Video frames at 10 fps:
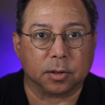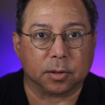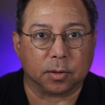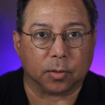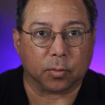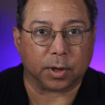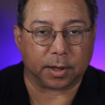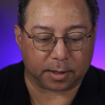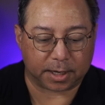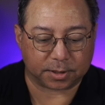when it
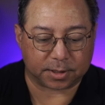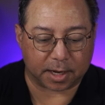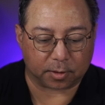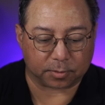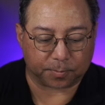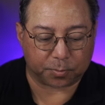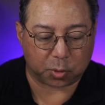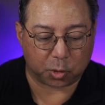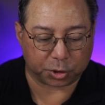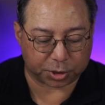lays down, to
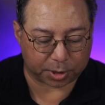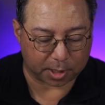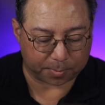push it up